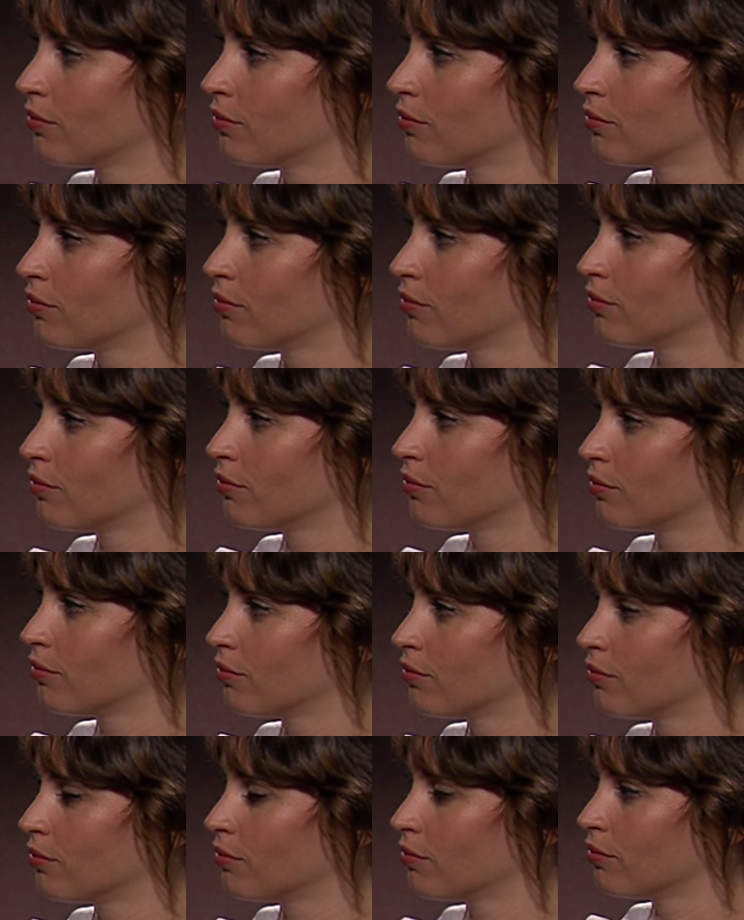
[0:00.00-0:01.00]

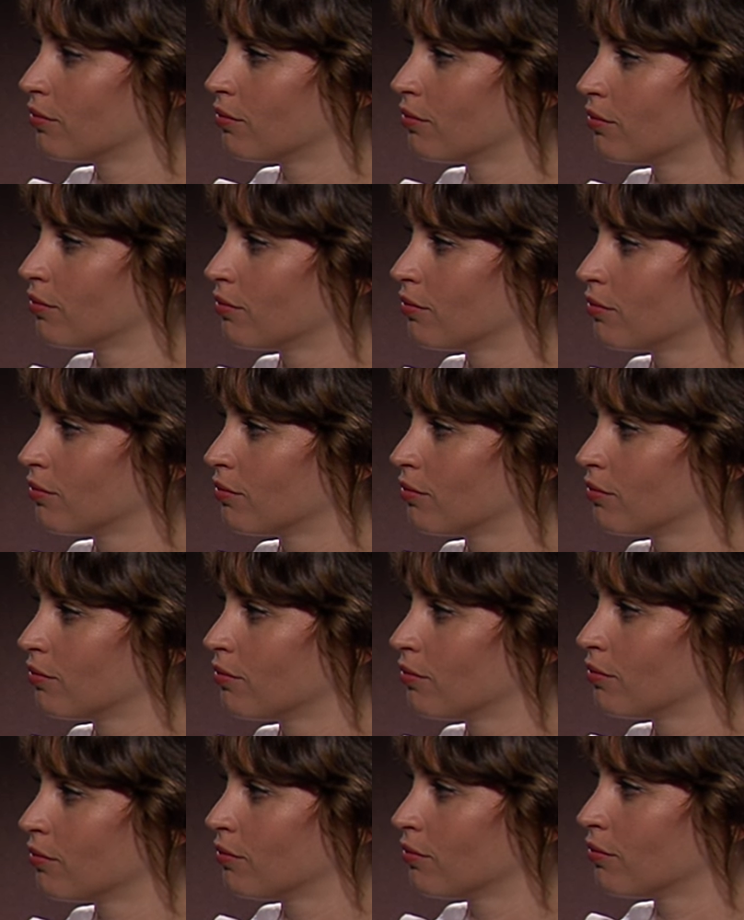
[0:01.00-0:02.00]

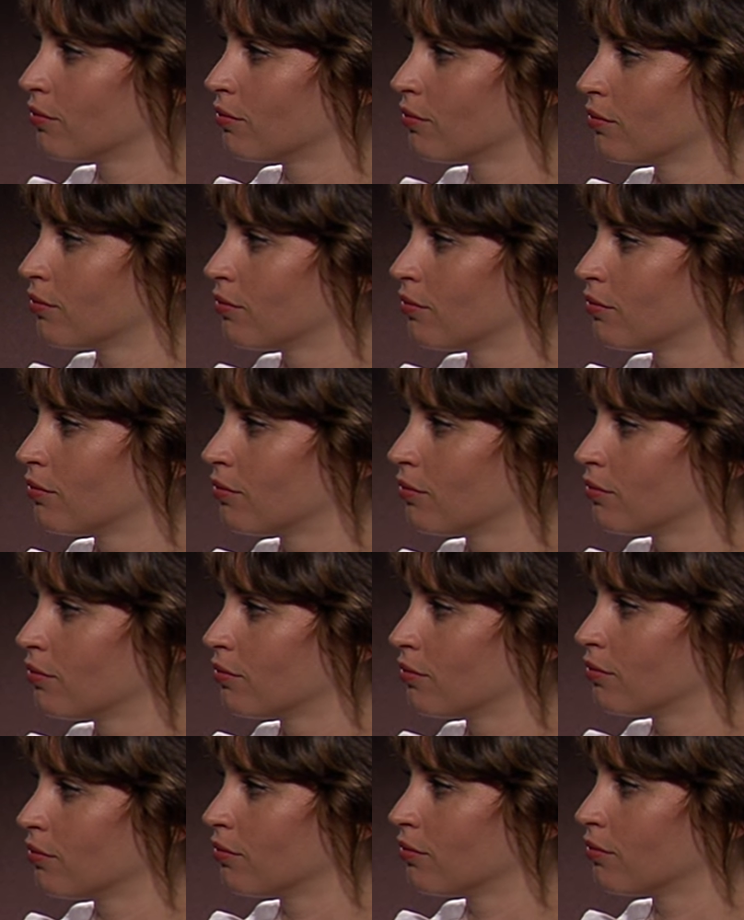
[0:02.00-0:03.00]

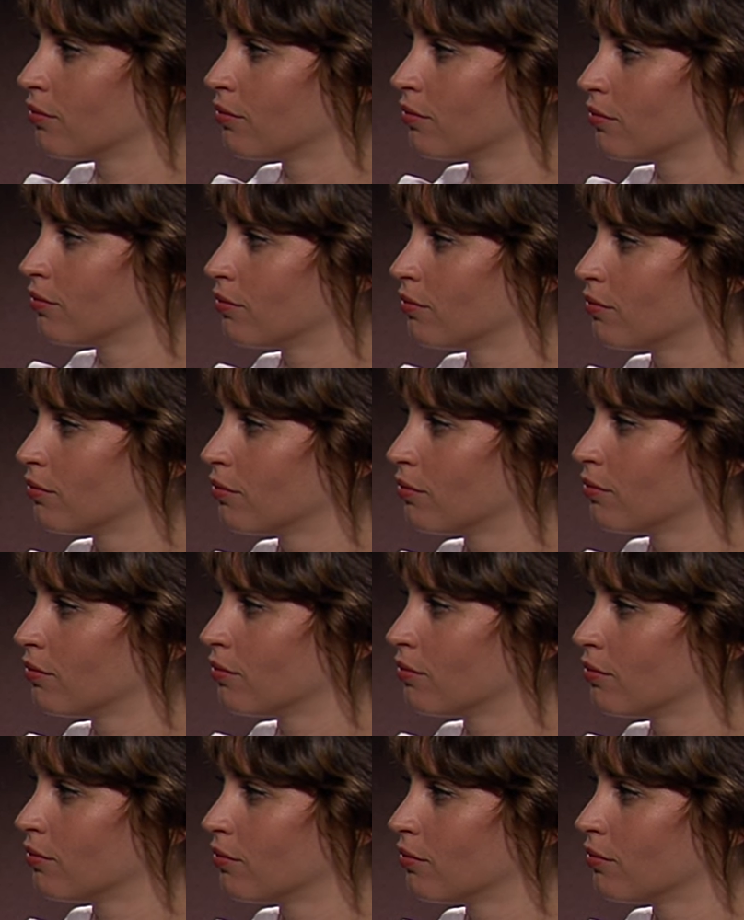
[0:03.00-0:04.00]

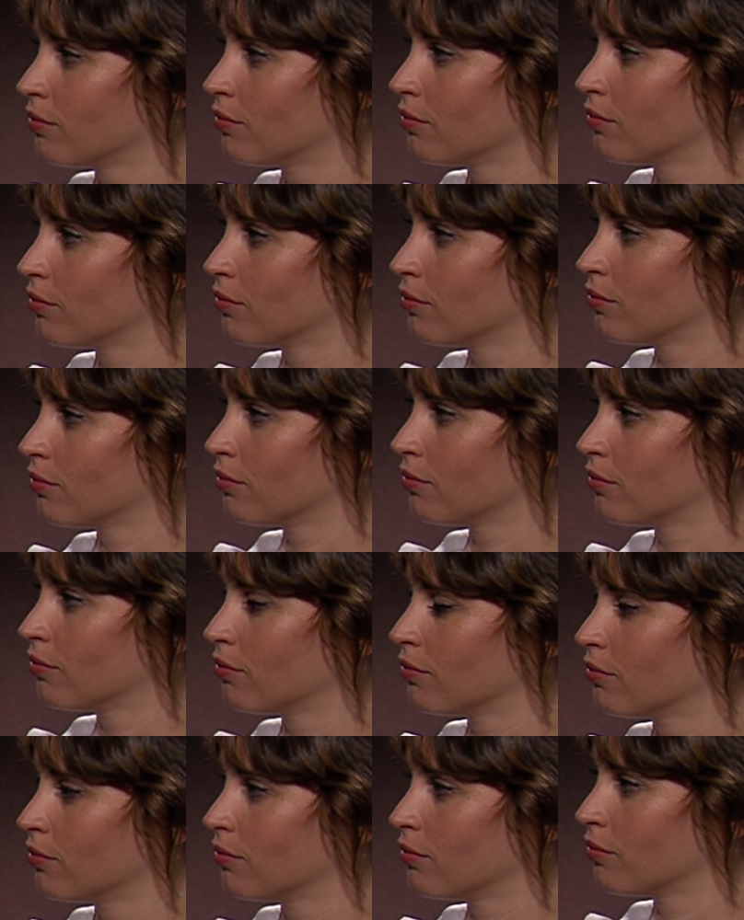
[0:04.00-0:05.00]

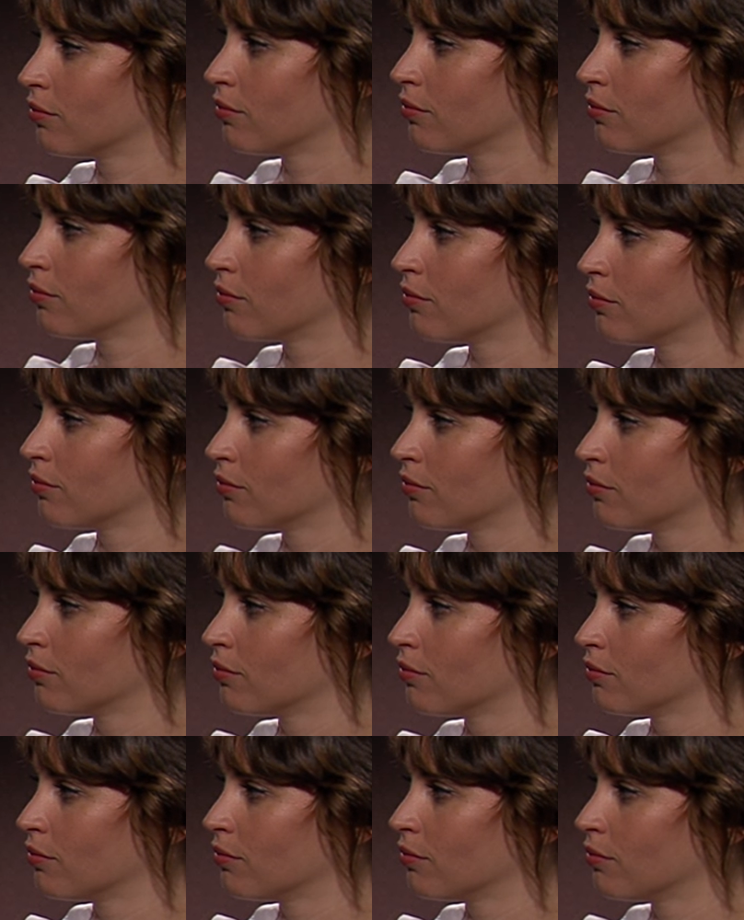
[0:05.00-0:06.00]

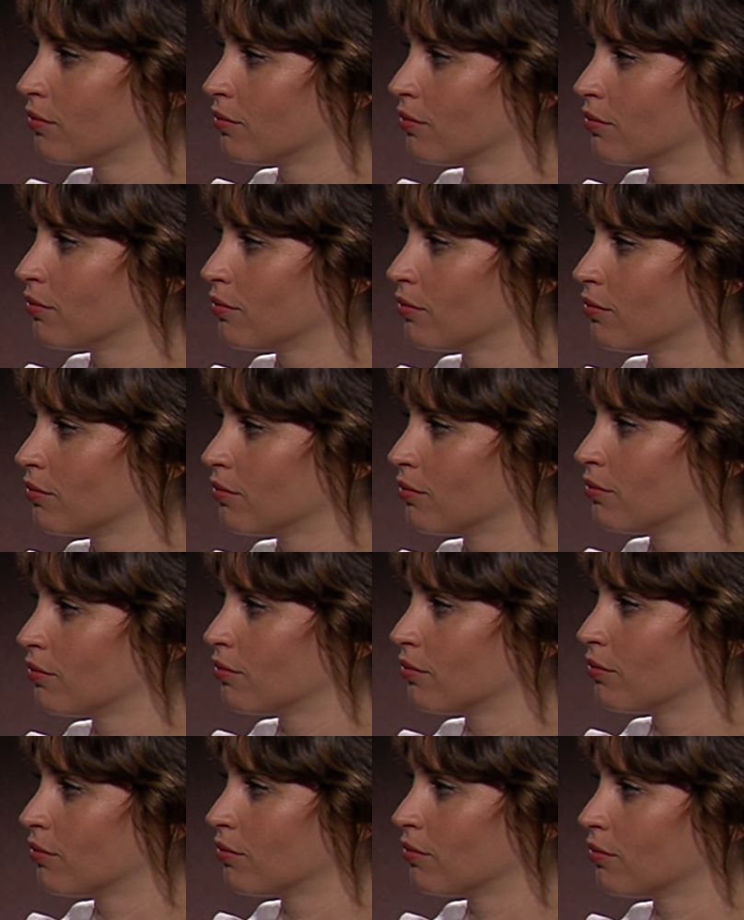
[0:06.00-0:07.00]

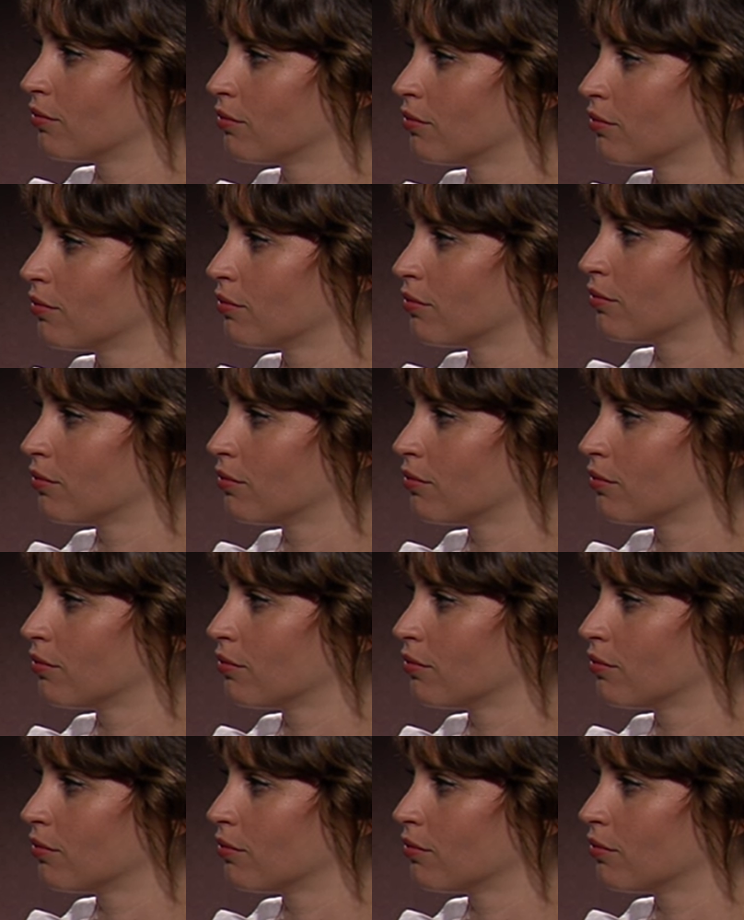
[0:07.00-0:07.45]
[no speech]